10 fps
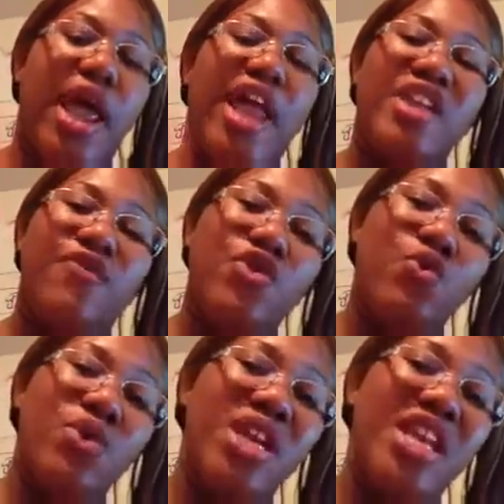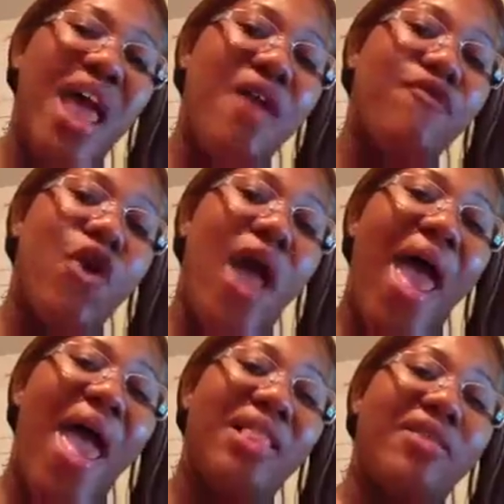and if you never
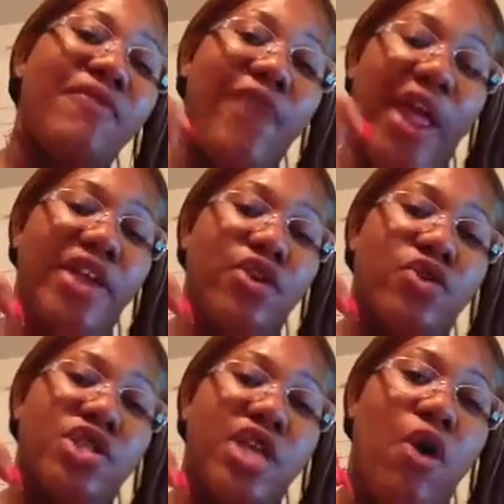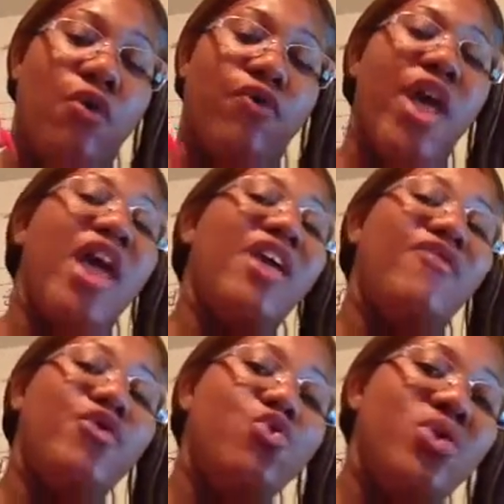elevate yourself,
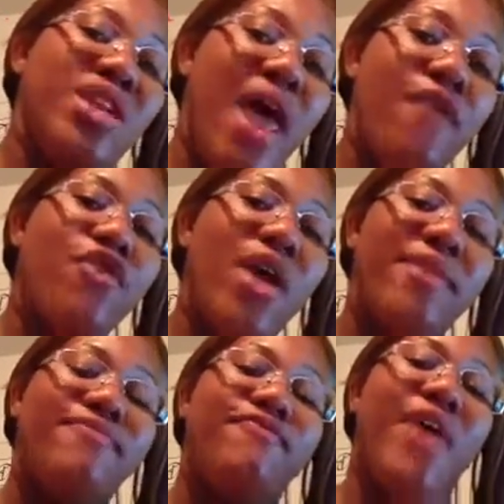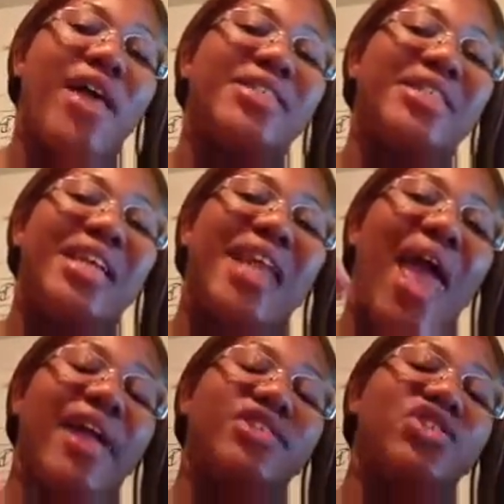if you never invest in
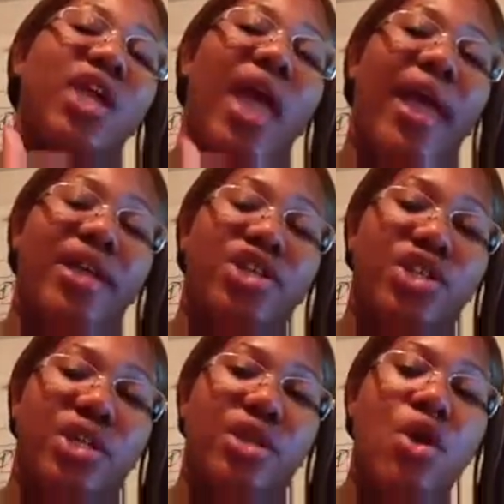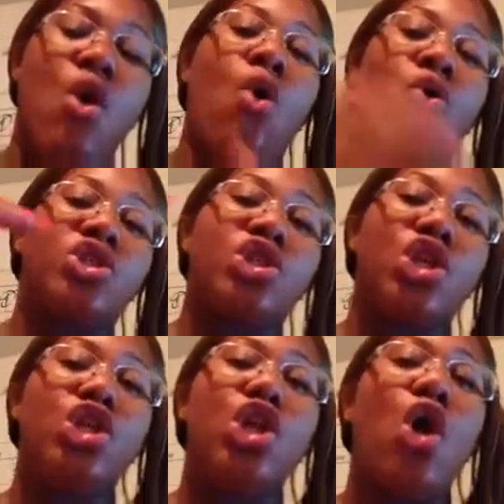education, or
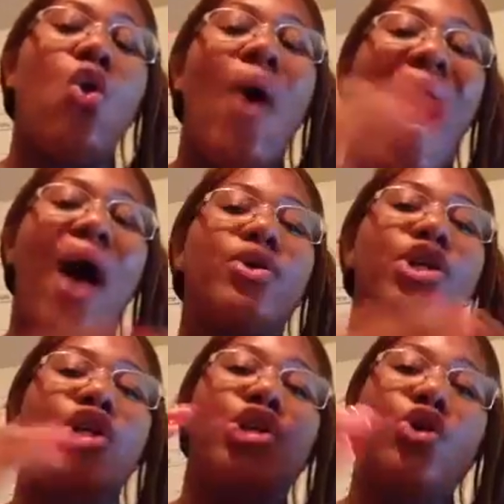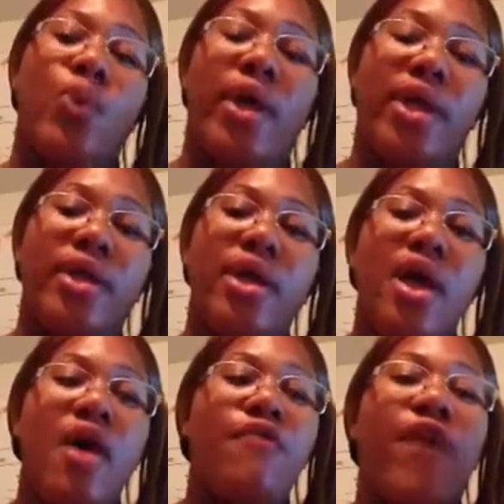to know how to do it,
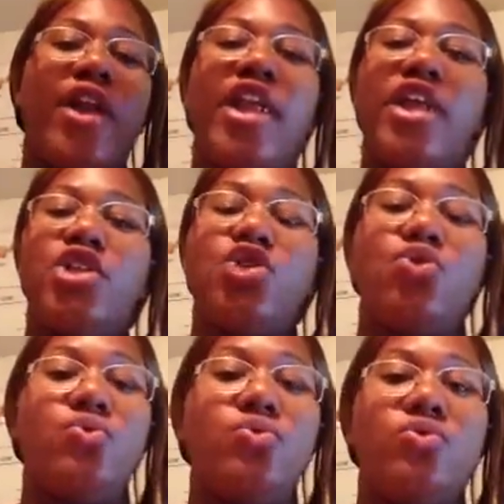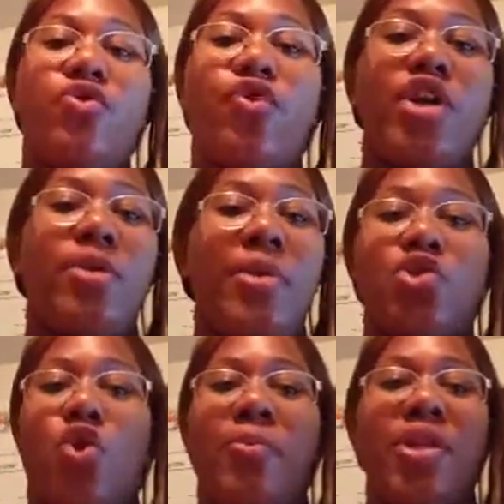financial freedom is
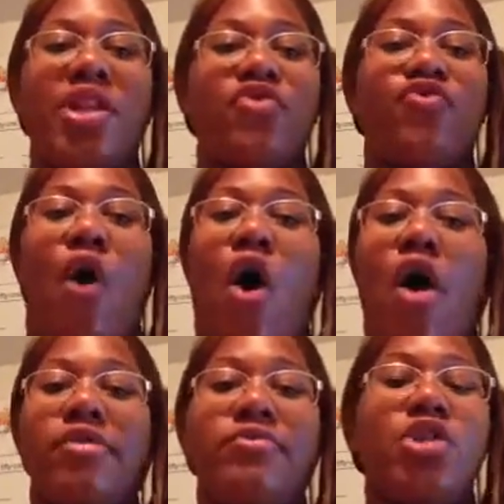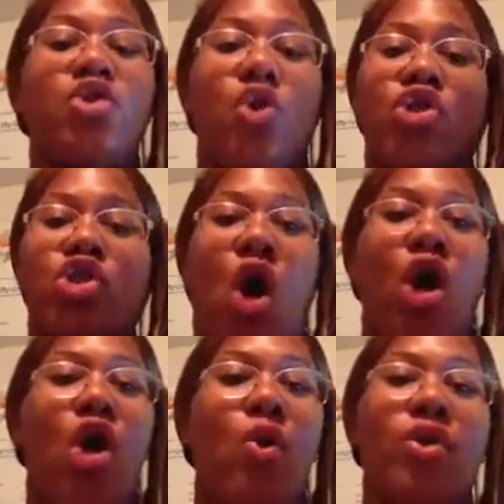going to be this far. It's going to
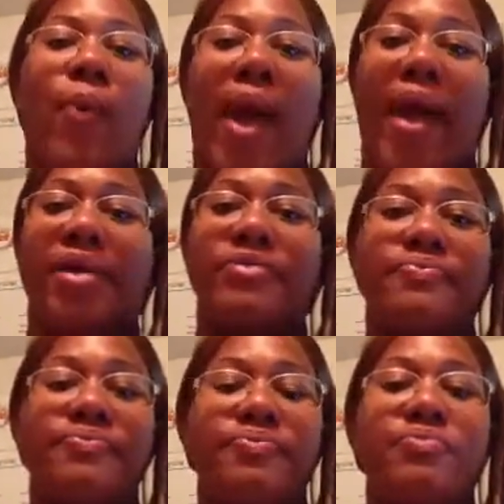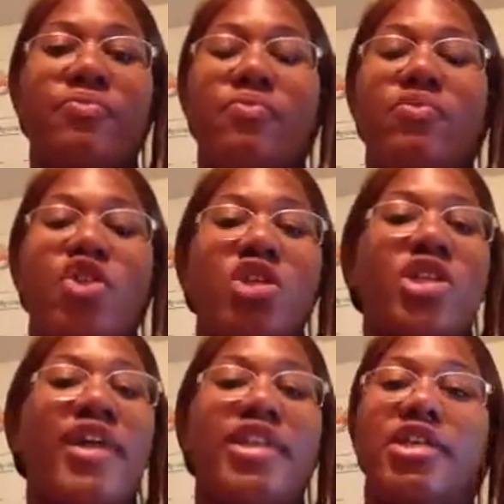start going away. Just
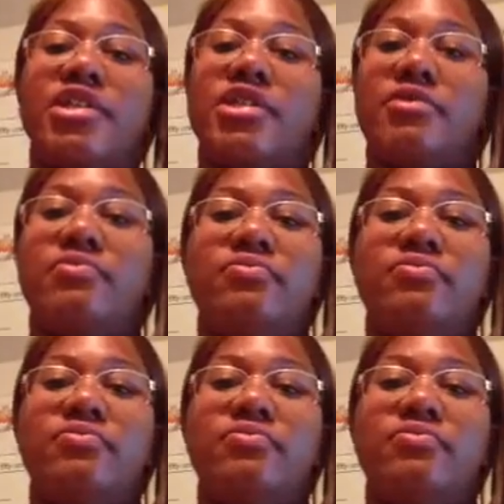like this.